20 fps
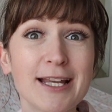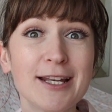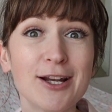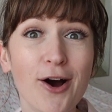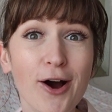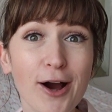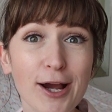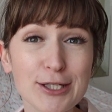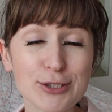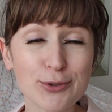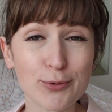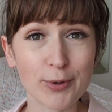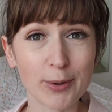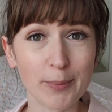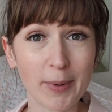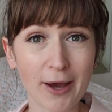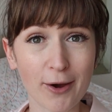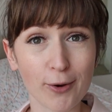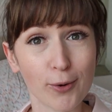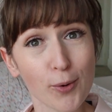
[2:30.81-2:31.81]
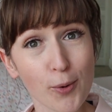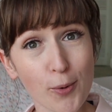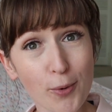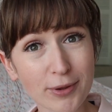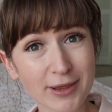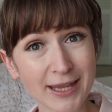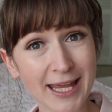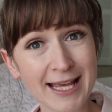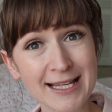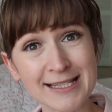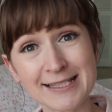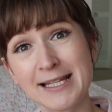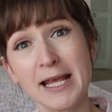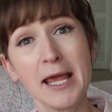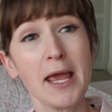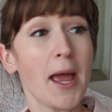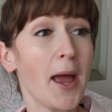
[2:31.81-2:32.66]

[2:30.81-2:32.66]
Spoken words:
and I talk about all things